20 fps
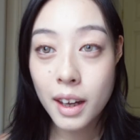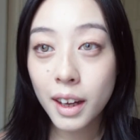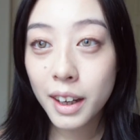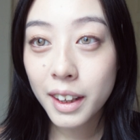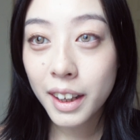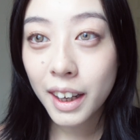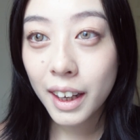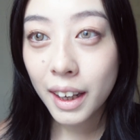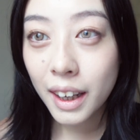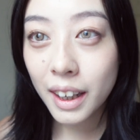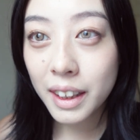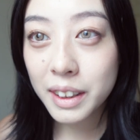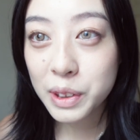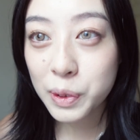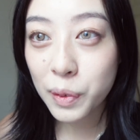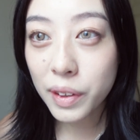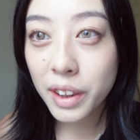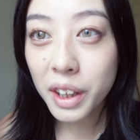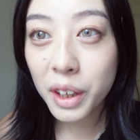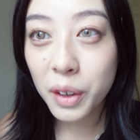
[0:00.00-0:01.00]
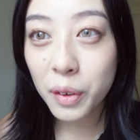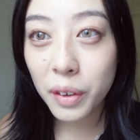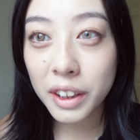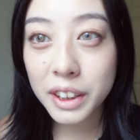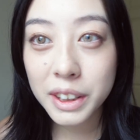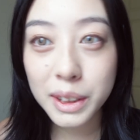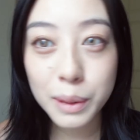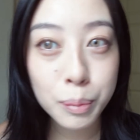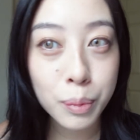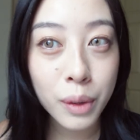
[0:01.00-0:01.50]
Okay, here's what the
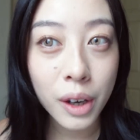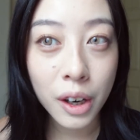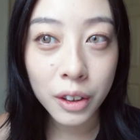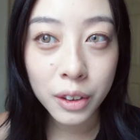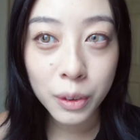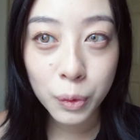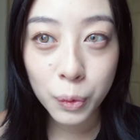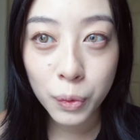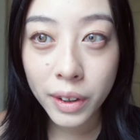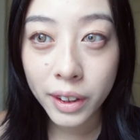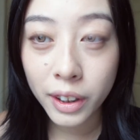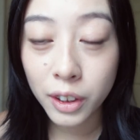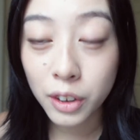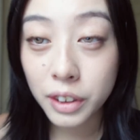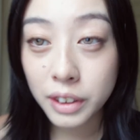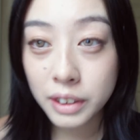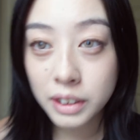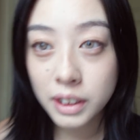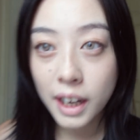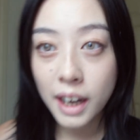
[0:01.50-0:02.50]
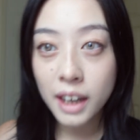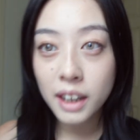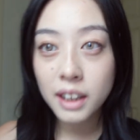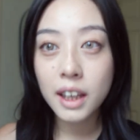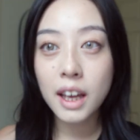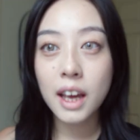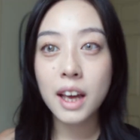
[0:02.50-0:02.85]
Grace Brown one looks like